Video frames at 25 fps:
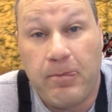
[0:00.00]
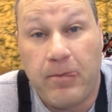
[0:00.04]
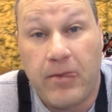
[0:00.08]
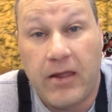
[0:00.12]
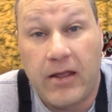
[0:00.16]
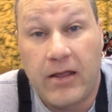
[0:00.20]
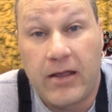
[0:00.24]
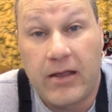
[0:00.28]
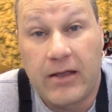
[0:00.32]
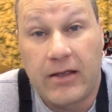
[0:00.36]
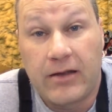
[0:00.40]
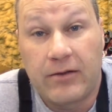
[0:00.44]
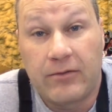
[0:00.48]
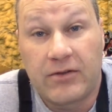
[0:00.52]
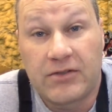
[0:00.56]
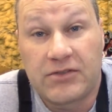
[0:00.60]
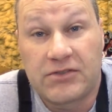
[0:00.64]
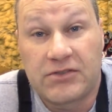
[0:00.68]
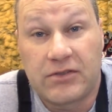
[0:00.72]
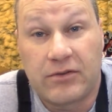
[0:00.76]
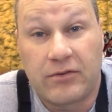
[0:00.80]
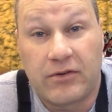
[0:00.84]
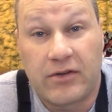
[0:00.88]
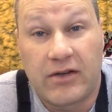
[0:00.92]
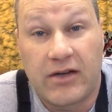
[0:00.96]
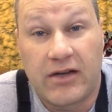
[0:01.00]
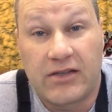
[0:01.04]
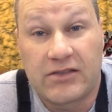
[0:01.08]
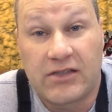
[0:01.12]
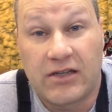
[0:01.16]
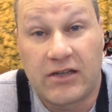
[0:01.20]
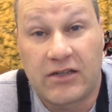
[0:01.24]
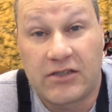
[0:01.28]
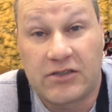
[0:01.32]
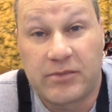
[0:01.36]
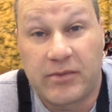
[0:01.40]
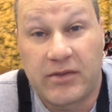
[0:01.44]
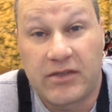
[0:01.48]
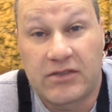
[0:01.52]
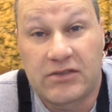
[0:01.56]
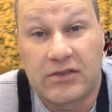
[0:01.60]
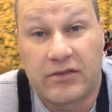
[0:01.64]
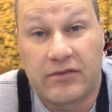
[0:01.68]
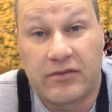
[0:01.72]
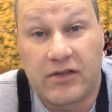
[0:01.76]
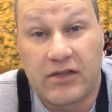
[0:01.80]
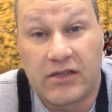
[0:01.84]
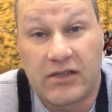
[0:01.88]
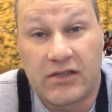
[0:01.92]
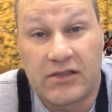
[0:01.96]
And once you realize how
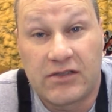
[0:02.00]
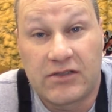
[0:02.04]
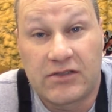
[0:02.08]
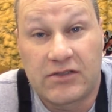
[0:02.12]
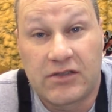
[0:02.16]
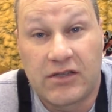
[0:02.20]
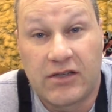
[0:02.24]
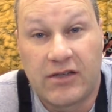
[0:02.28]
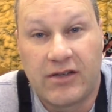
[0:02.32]
expensive it is,